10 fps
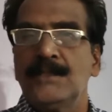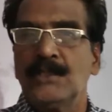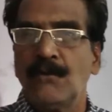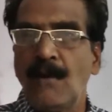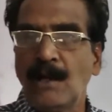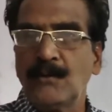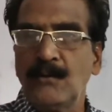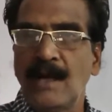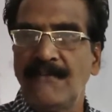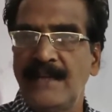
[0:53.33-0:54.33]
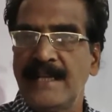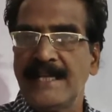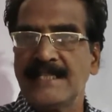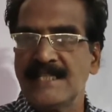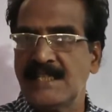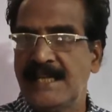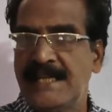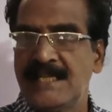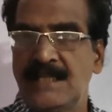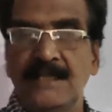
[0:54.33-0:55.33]
So, what rule of allegation
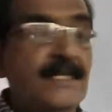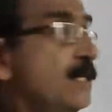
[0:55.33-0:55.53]
says,